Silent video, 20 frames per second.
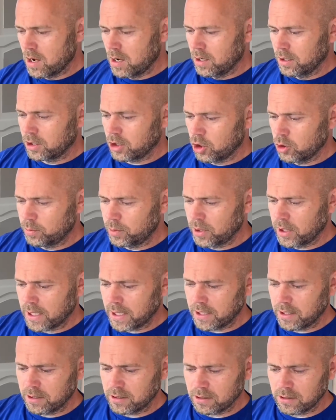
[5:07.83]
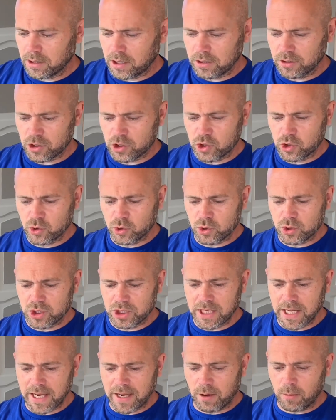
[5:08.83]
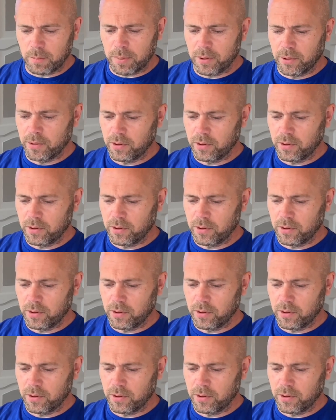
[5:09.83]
Copenhagen underscore scalp.